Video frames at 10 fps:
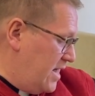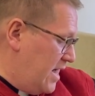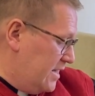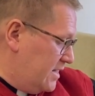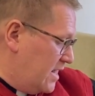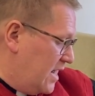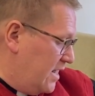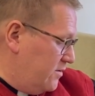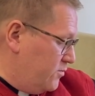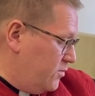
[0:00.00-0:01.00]
and
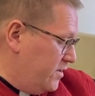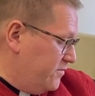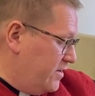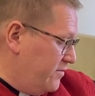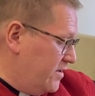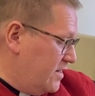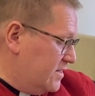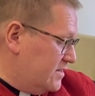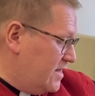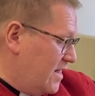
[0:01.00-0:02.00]
God would have given
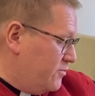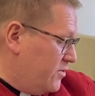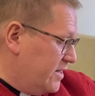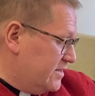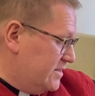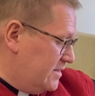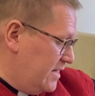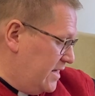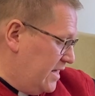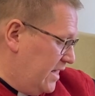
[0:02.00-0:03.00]
us that present
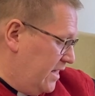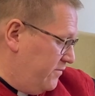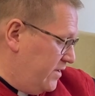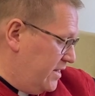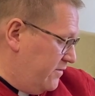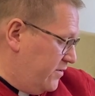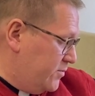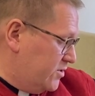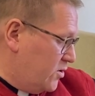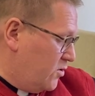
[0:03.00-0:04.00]
even if it
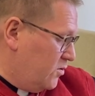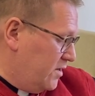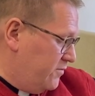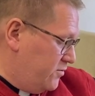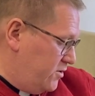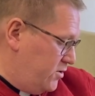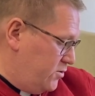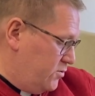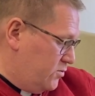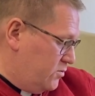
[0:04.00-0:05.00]
was only for
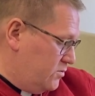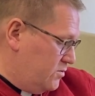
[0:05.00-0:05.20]
you.